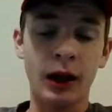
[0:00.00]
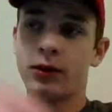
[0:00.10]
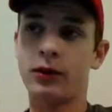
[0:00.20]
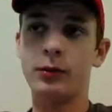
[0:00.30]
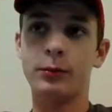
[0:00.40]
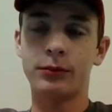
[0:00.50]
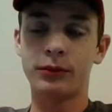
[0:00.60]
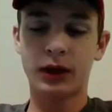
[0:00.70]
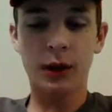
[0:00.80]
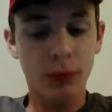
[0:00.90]
kept
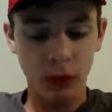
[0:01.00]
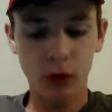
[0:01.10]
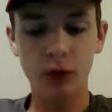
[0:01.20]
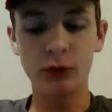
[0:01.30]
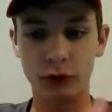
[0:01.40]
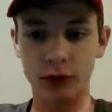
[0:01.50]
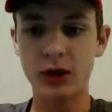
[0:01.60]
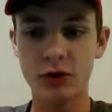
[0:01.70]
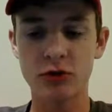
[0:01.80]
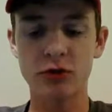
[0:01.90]
their culture and
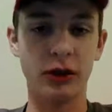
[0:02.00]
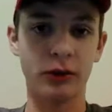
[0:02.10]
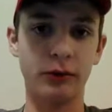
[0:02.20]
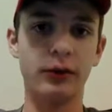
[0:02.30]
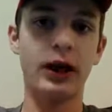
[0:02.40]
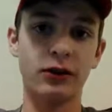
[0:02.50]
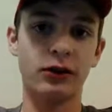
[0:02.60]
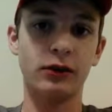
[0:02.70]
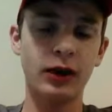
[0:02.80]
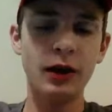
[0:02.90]
history as
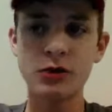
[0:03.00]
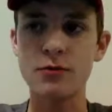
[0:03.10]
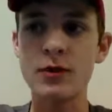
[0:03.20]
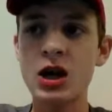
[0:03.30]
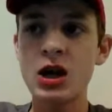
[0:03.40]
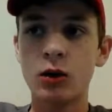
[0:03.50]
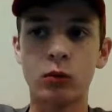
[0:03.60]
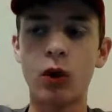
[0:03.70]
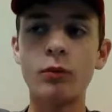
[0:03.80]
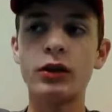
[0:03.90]
a nation.
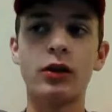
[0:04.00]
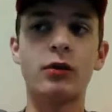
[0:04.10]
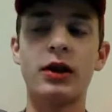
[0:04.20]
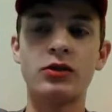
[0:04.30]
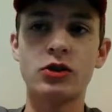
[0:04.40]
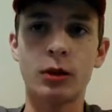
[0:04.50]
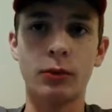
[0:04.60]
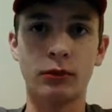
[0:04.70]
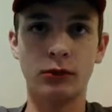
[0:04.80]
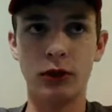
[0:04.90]
Rome did an amazing job
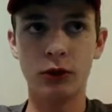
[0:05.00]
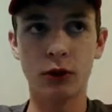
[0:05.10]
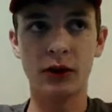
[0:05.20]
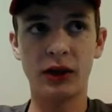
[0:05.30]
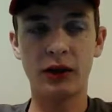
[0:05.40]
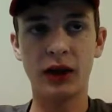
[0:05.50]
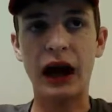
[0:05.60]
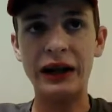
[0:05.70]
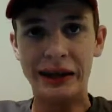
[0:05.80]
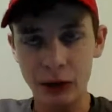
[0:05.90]
of determining the
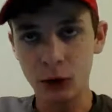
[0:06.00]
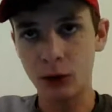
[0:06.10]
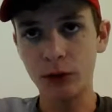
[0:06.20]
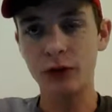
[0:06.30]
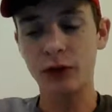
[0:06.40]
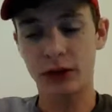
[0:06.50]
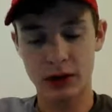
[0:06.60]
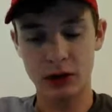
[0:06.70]
ideals that